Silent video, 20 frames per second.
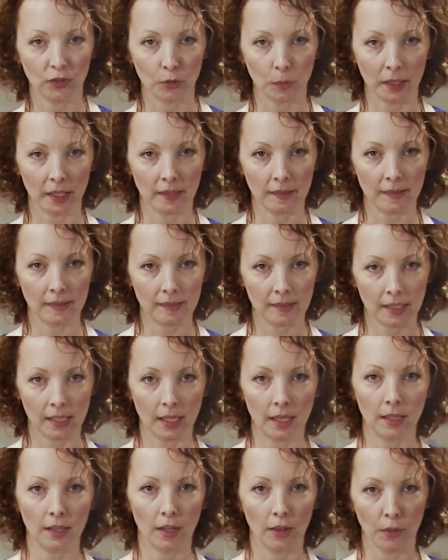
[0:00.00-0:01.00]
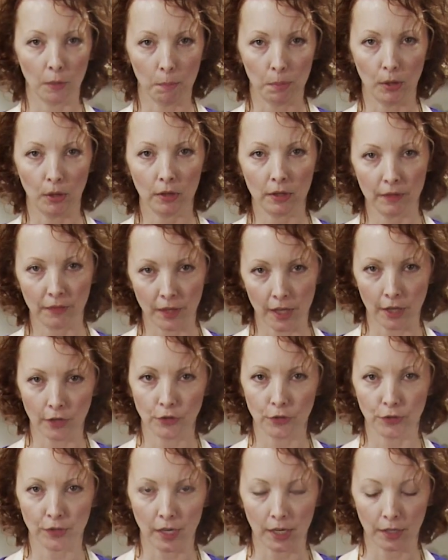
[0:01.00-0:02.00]
So I can see that the bulk of the
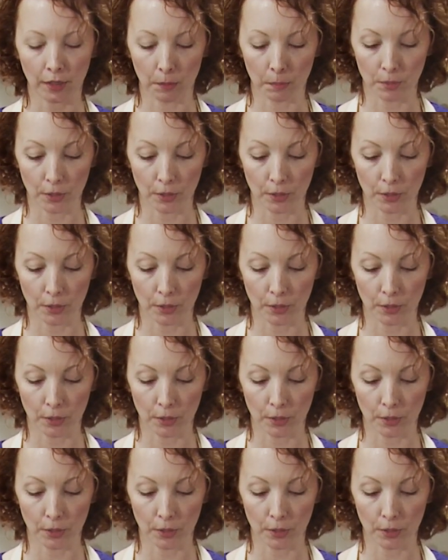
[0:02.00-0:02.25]
underside of the